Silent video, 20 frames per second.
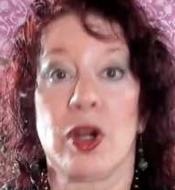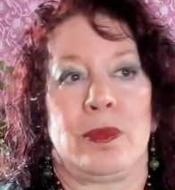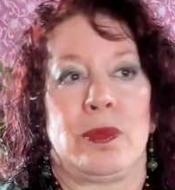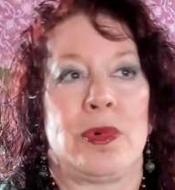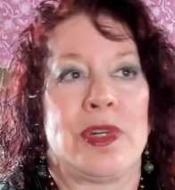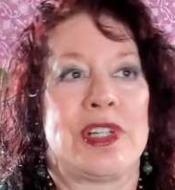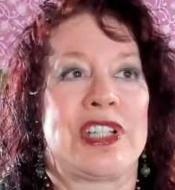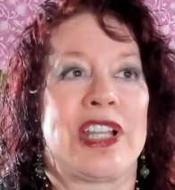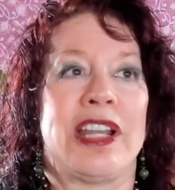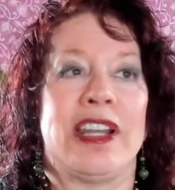
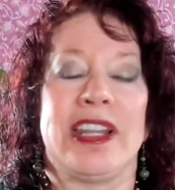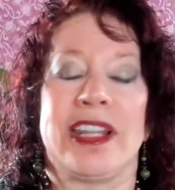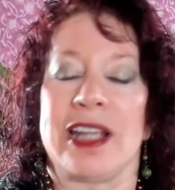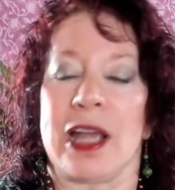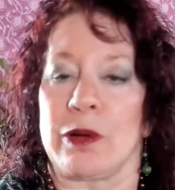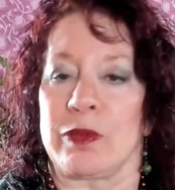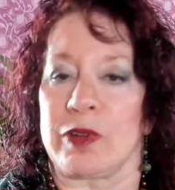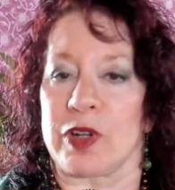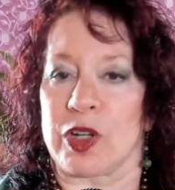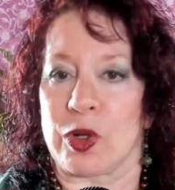We're sending
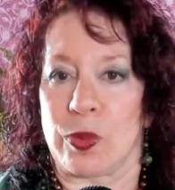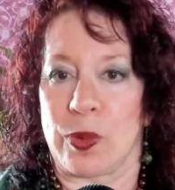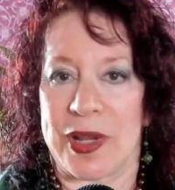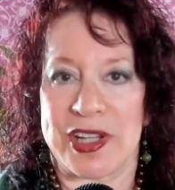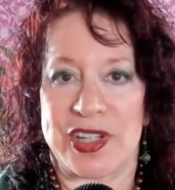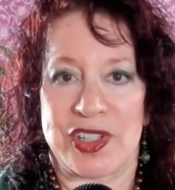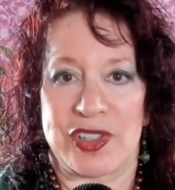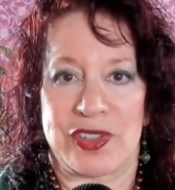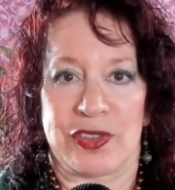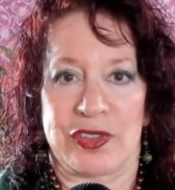out
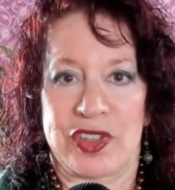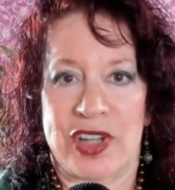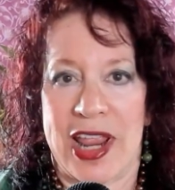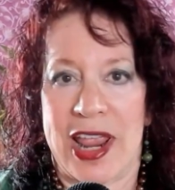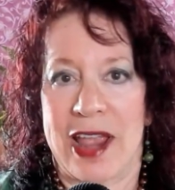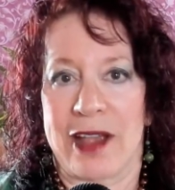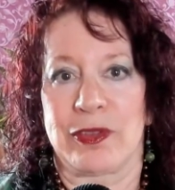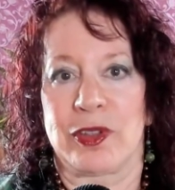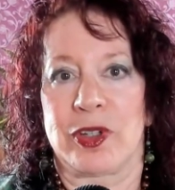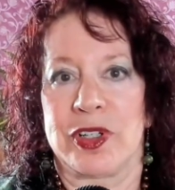requests to
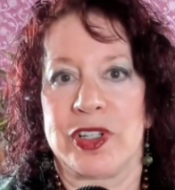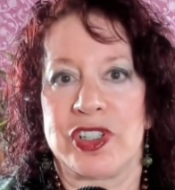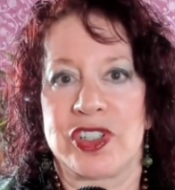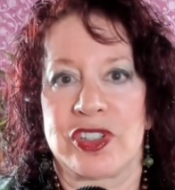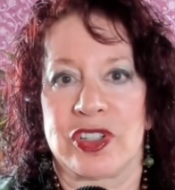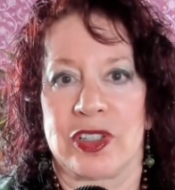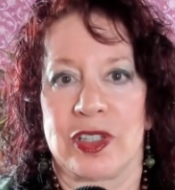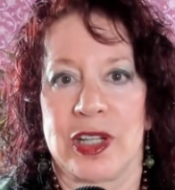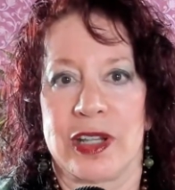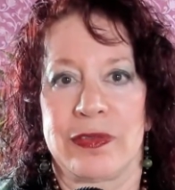have goods
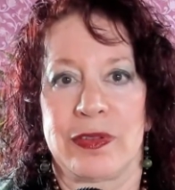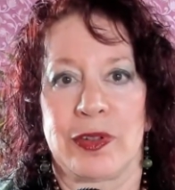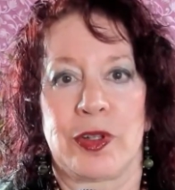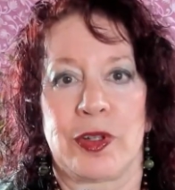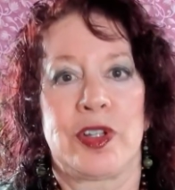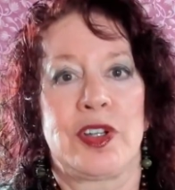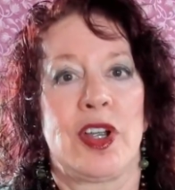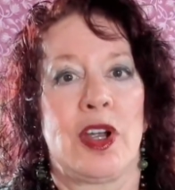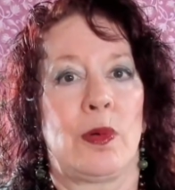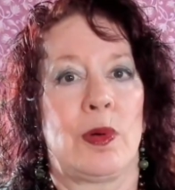
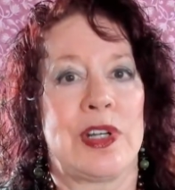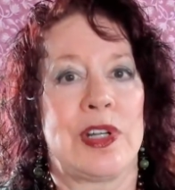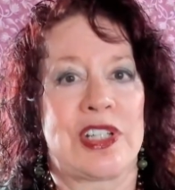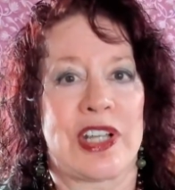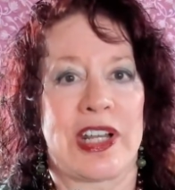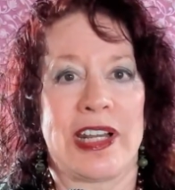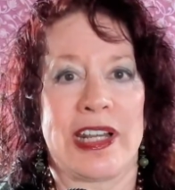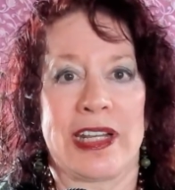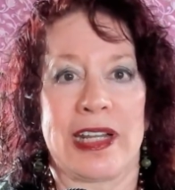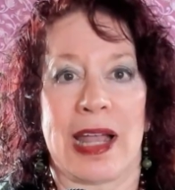delivered. We're
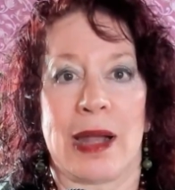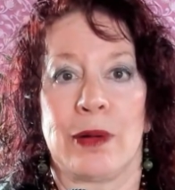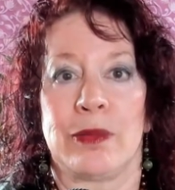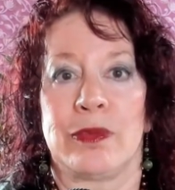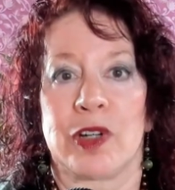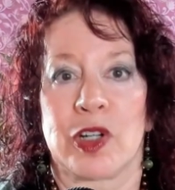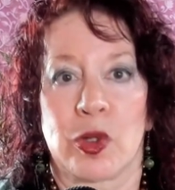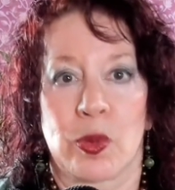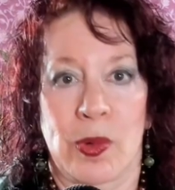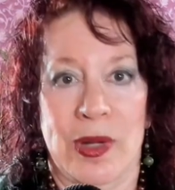sending out
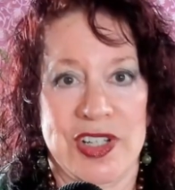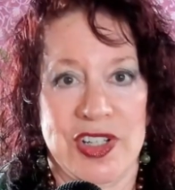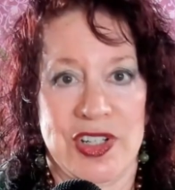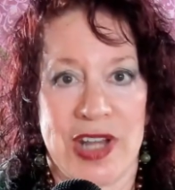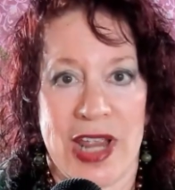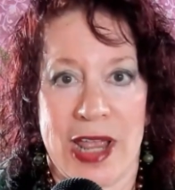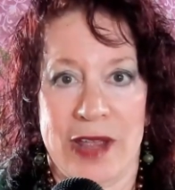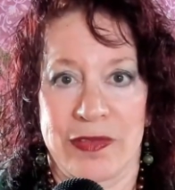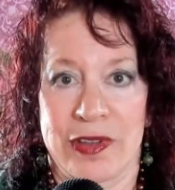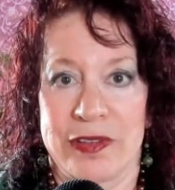requests to
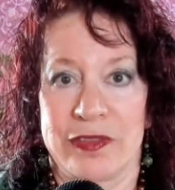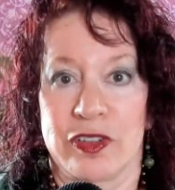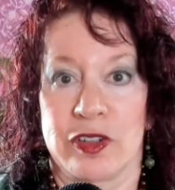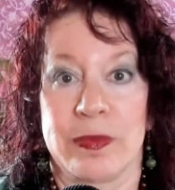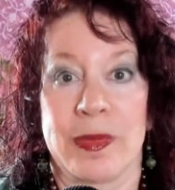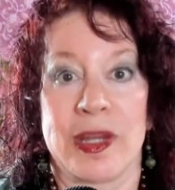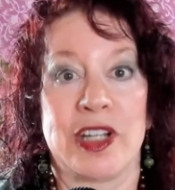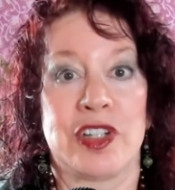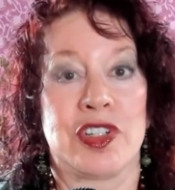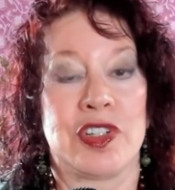have
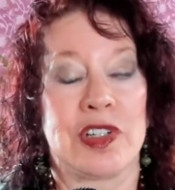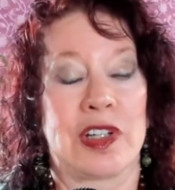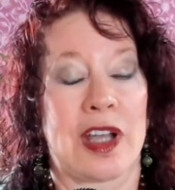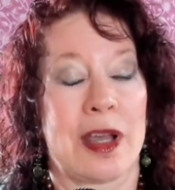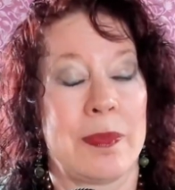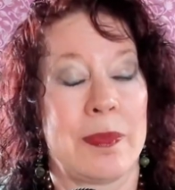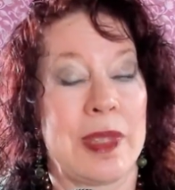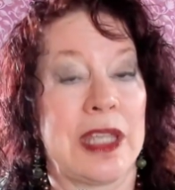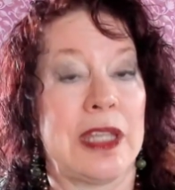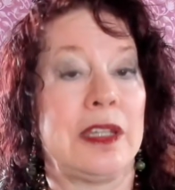information
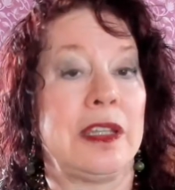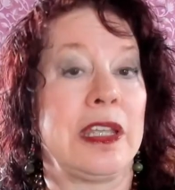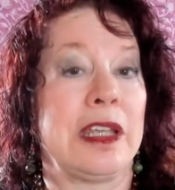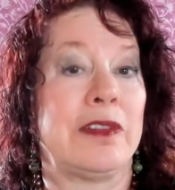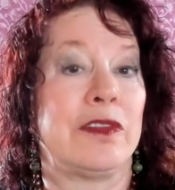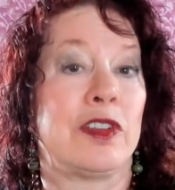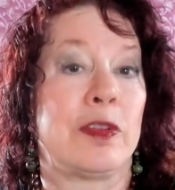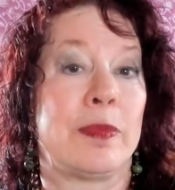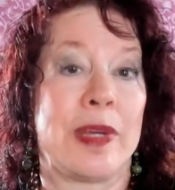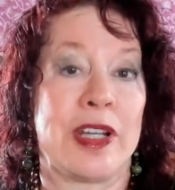come in. The
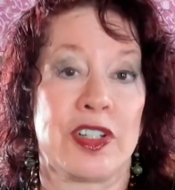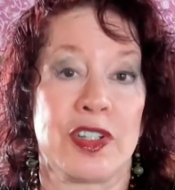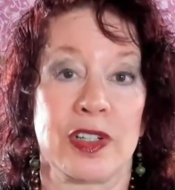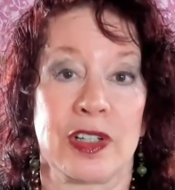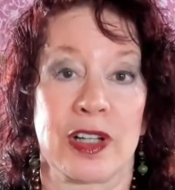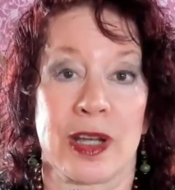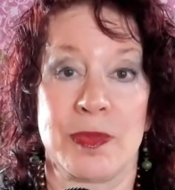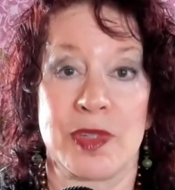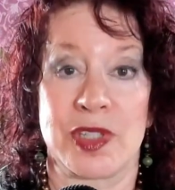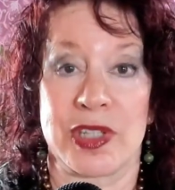information
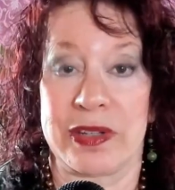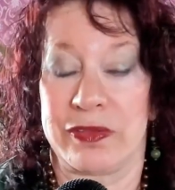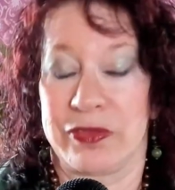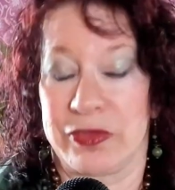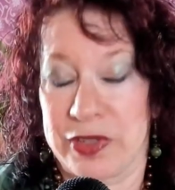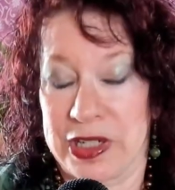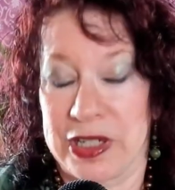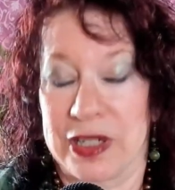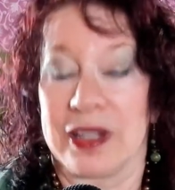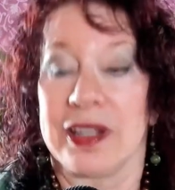comes in
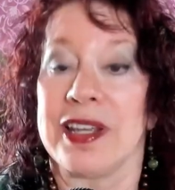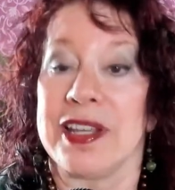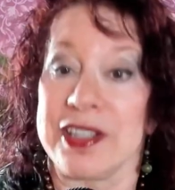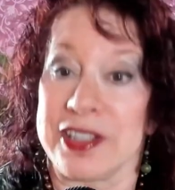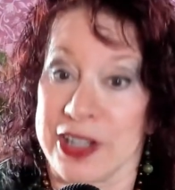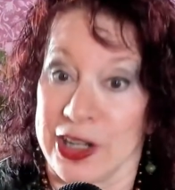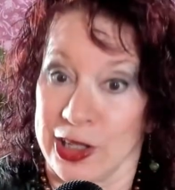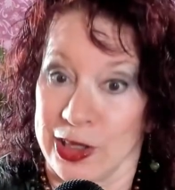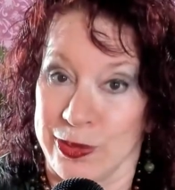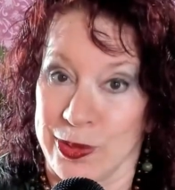via
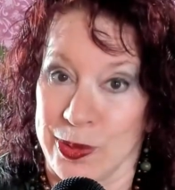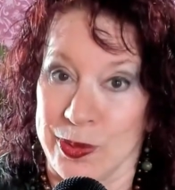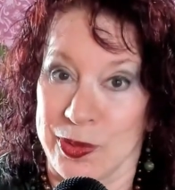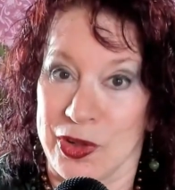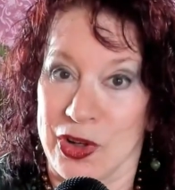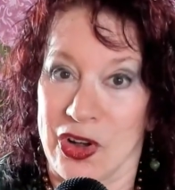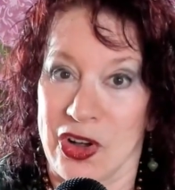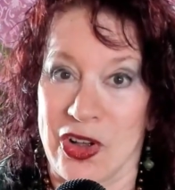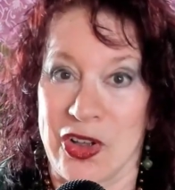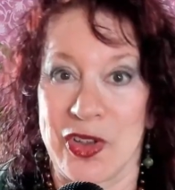telephone
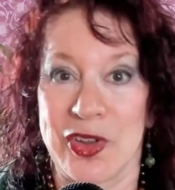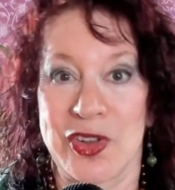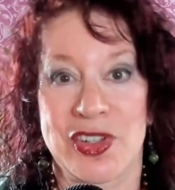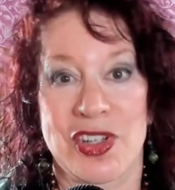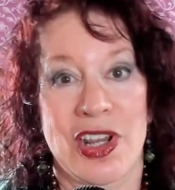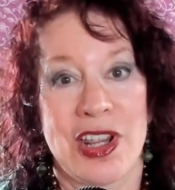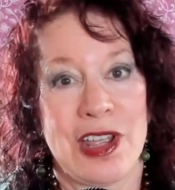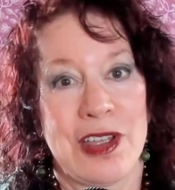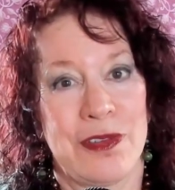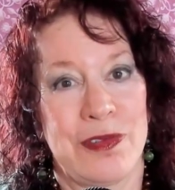calls,
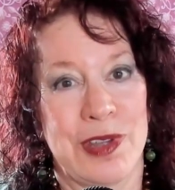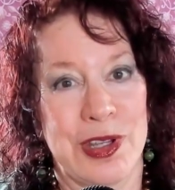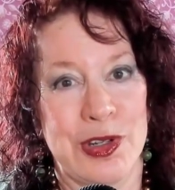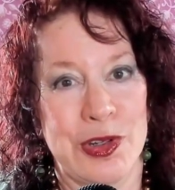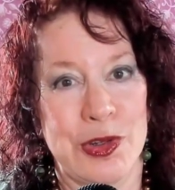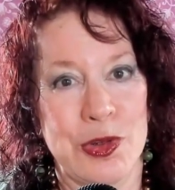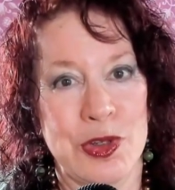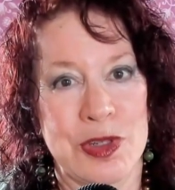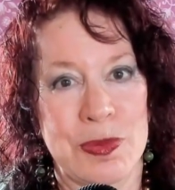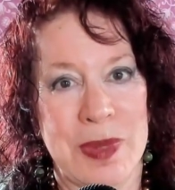via
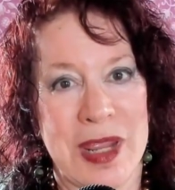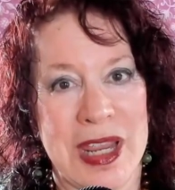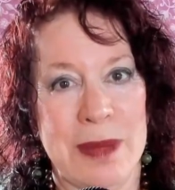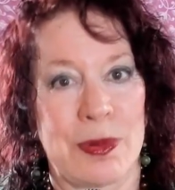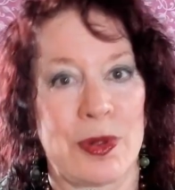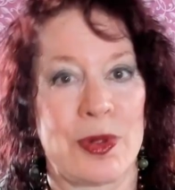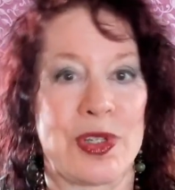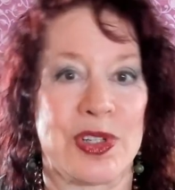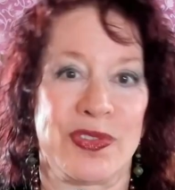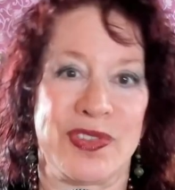
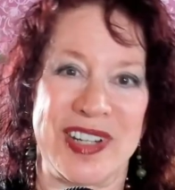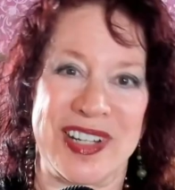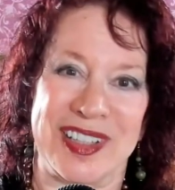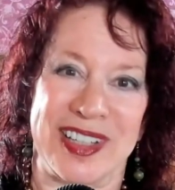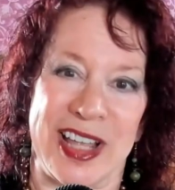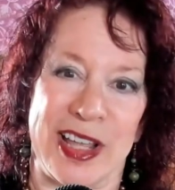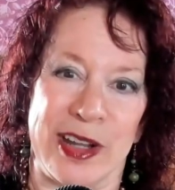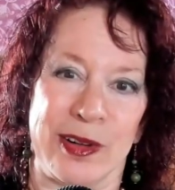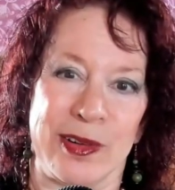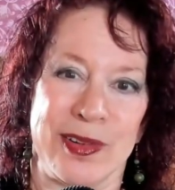newspapers, via
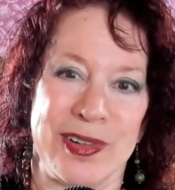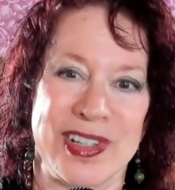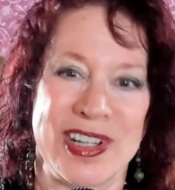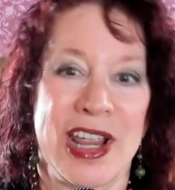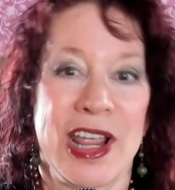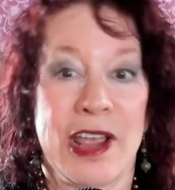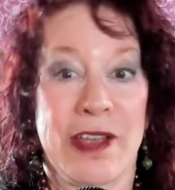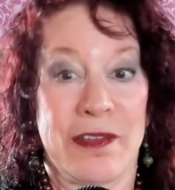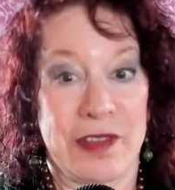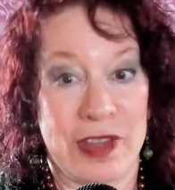letters,
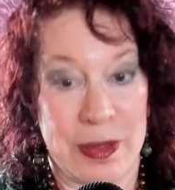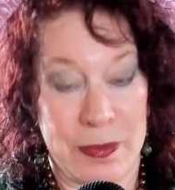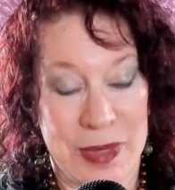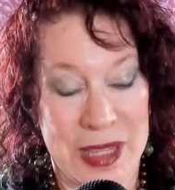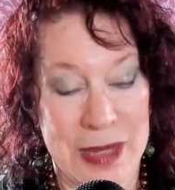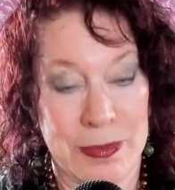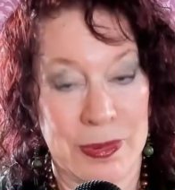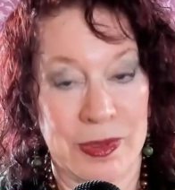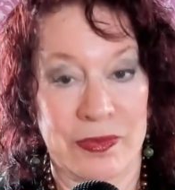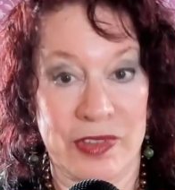via
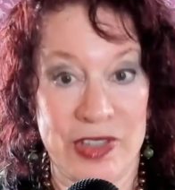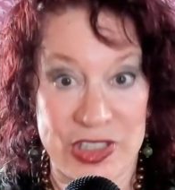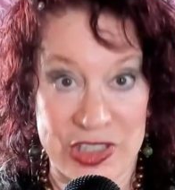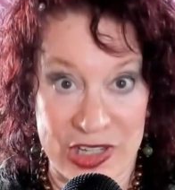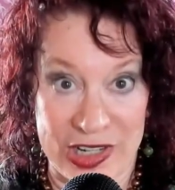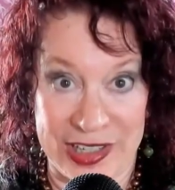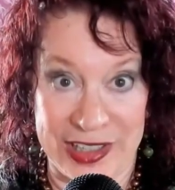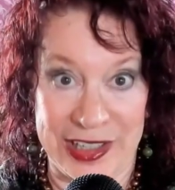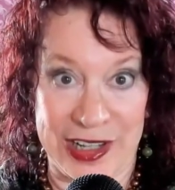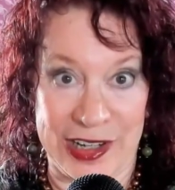people
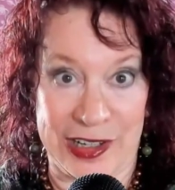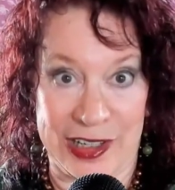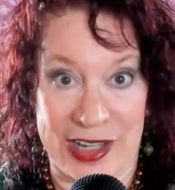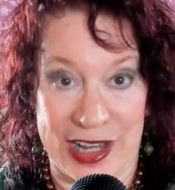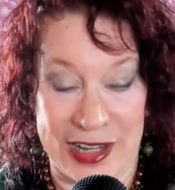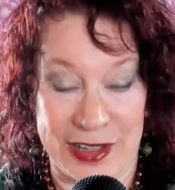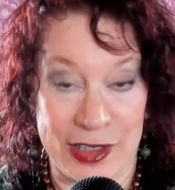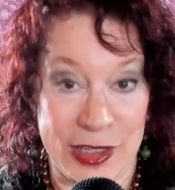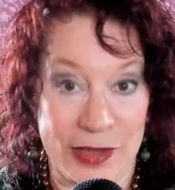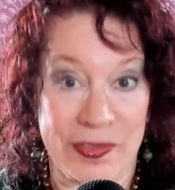visiting
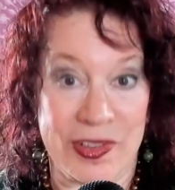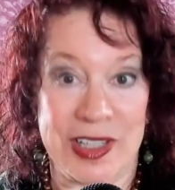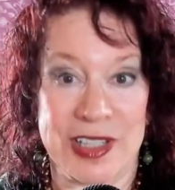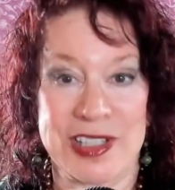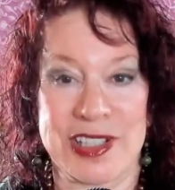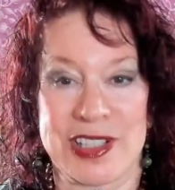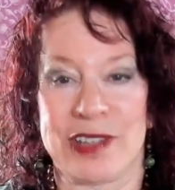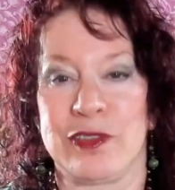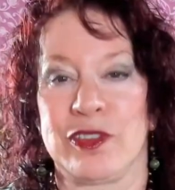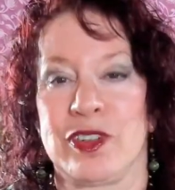and giving
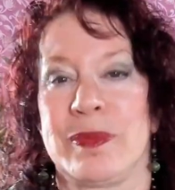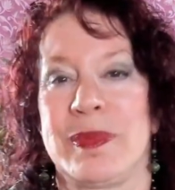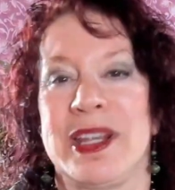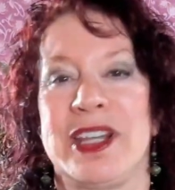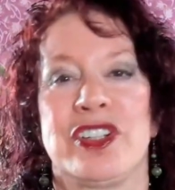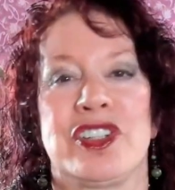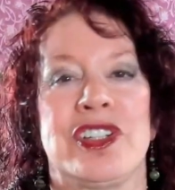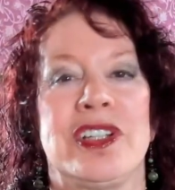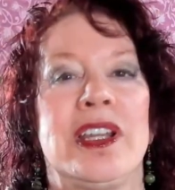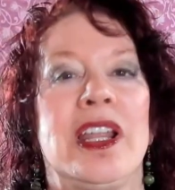us
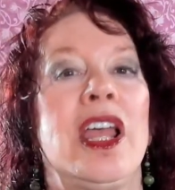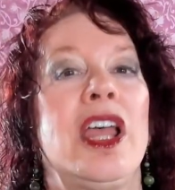information.